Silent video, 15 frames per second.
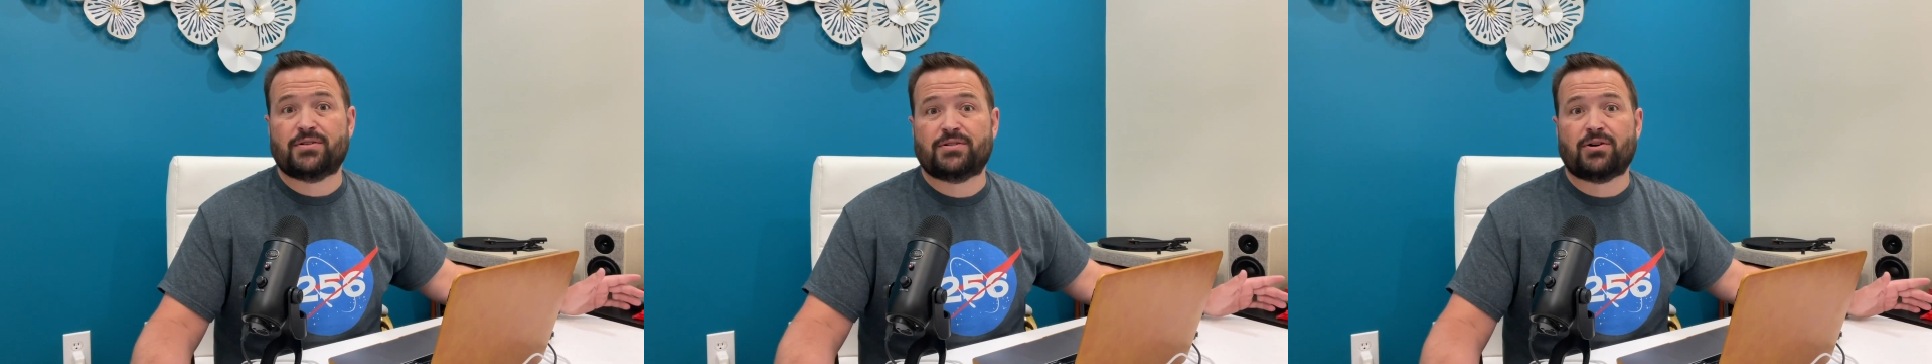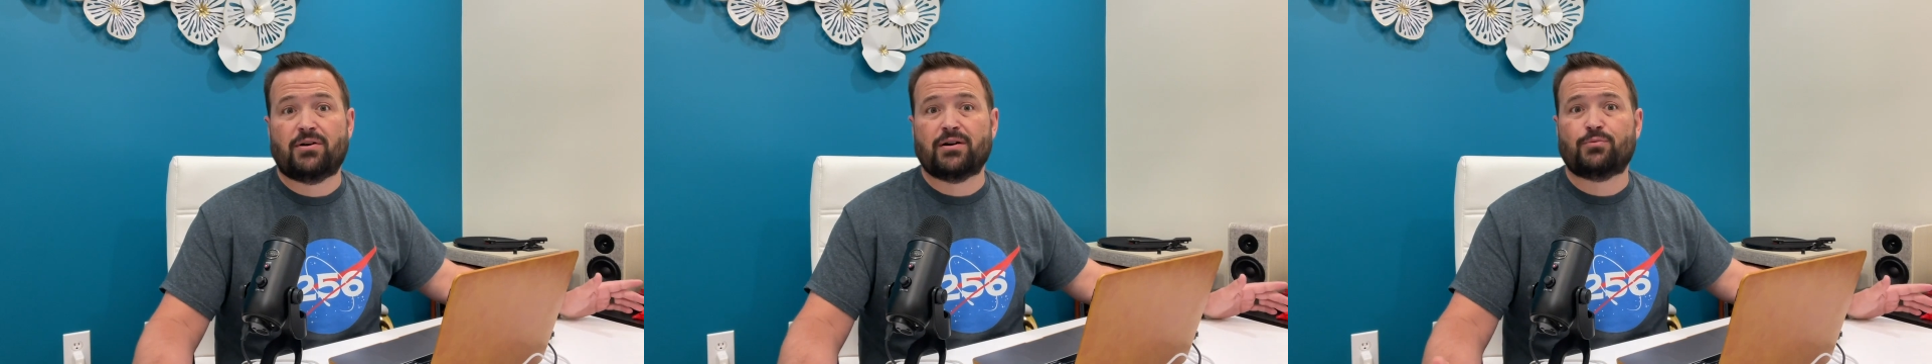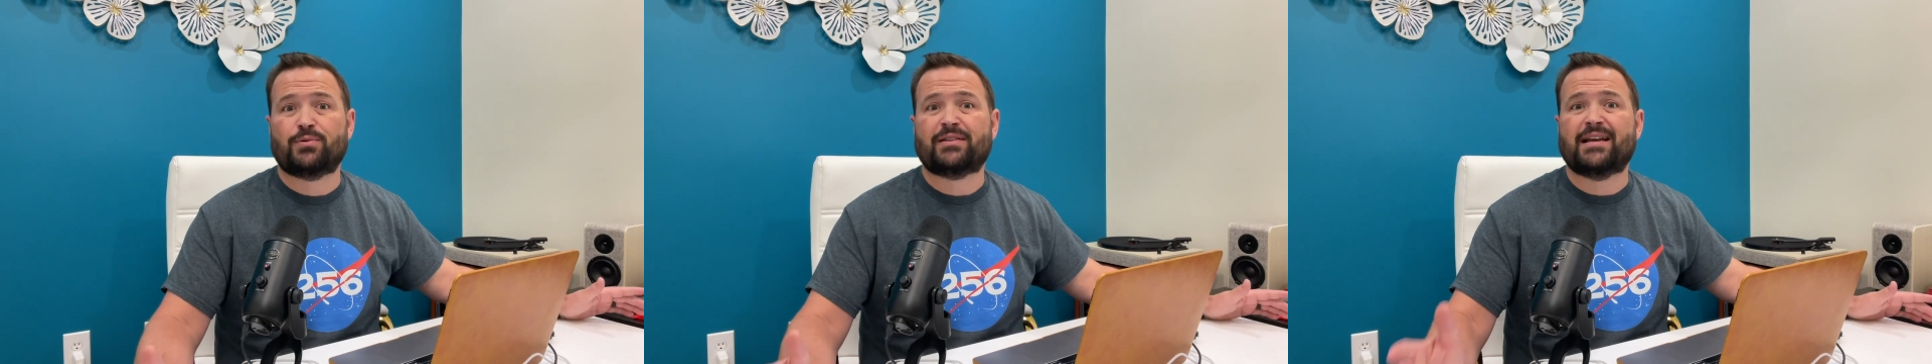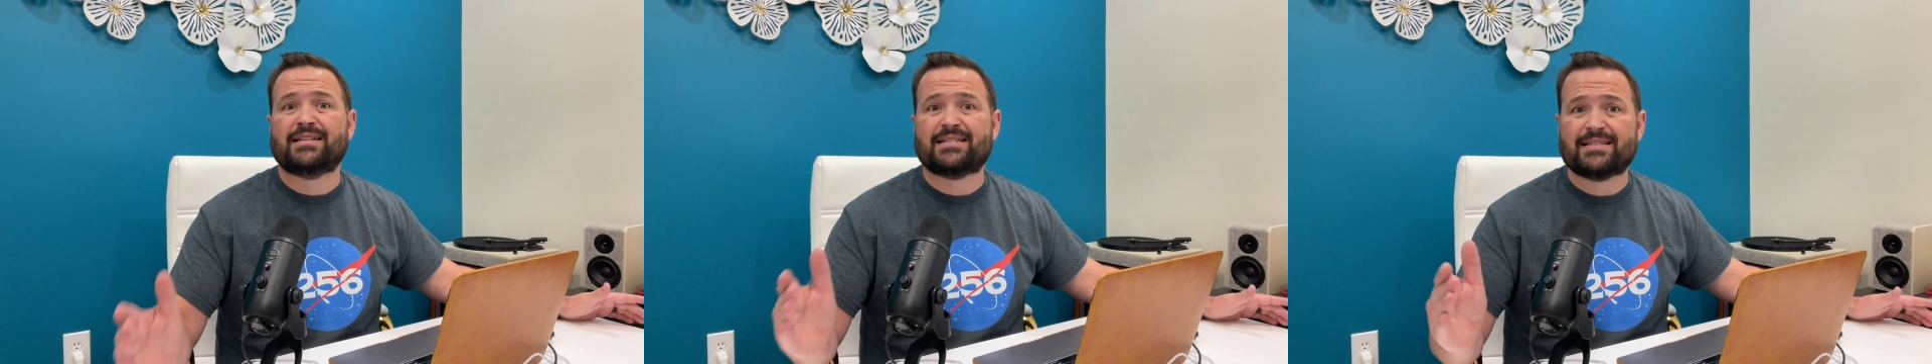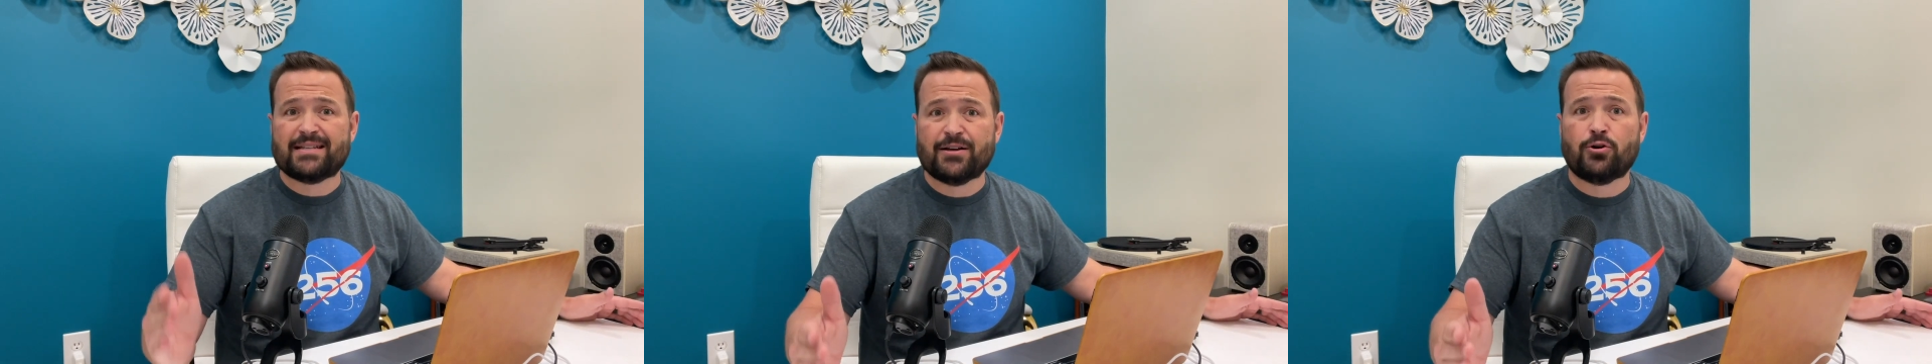started with a
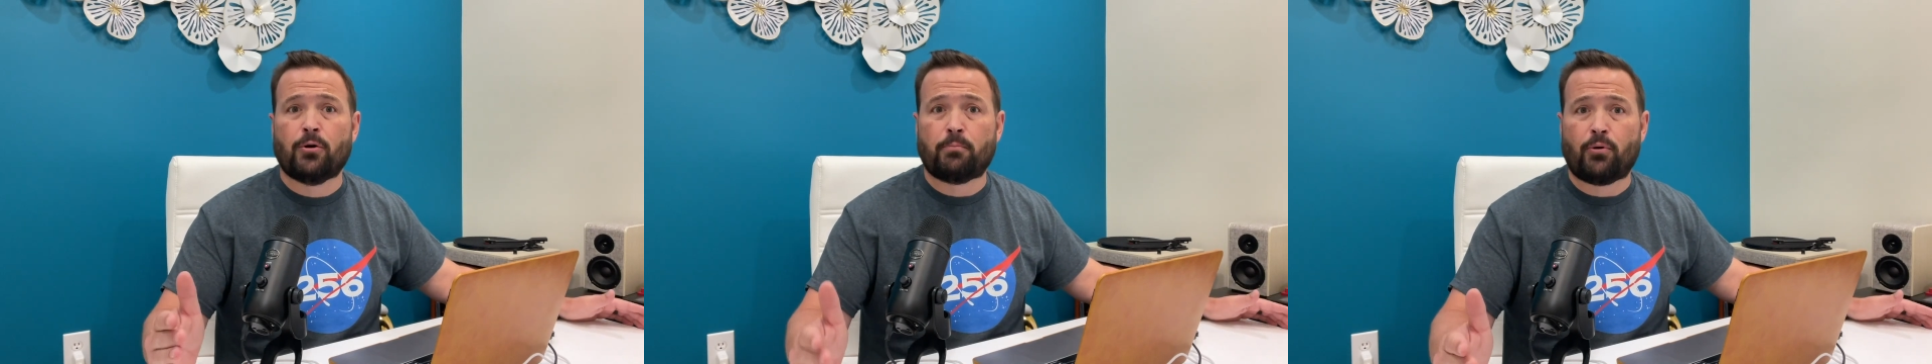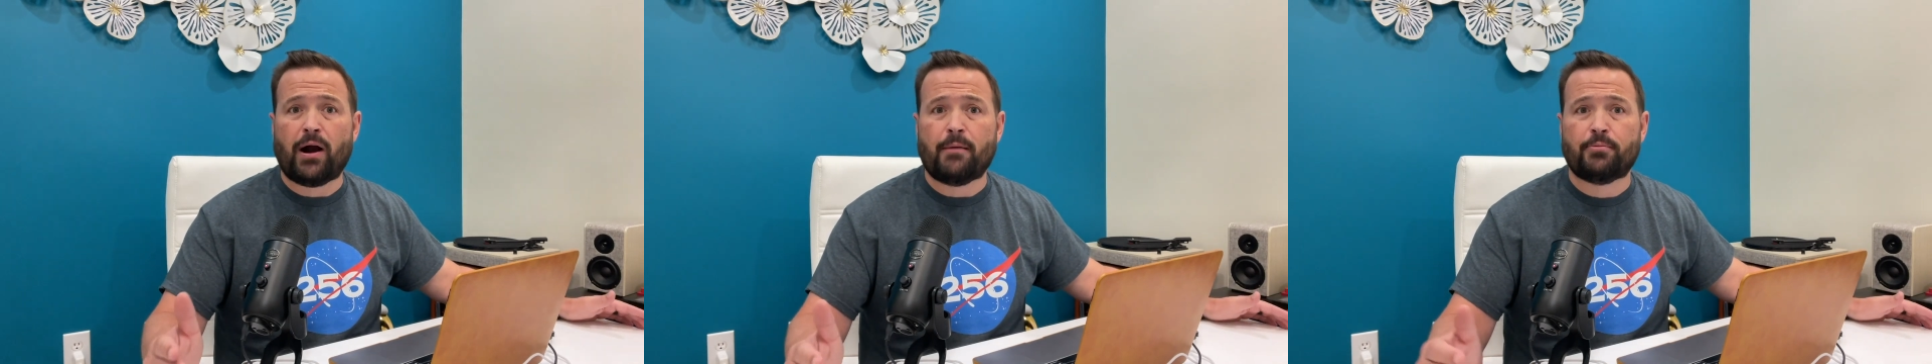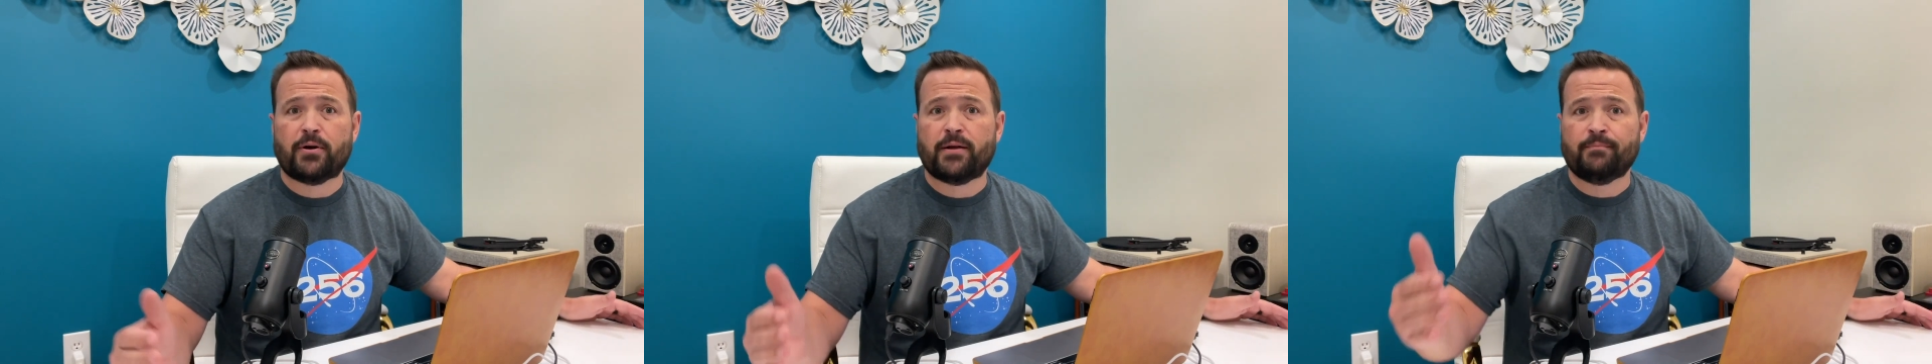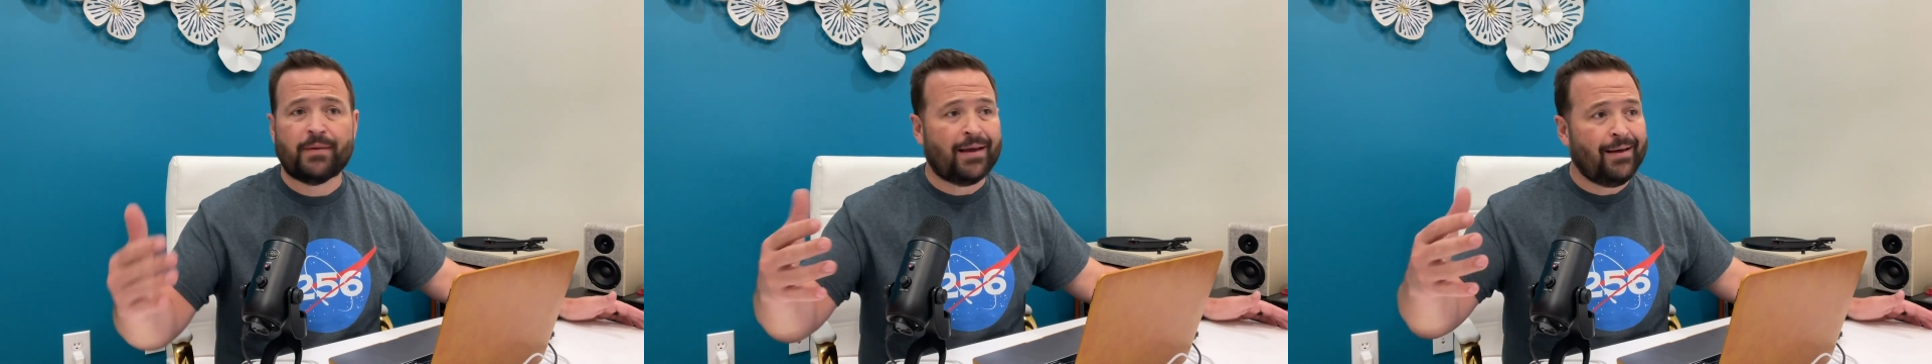single property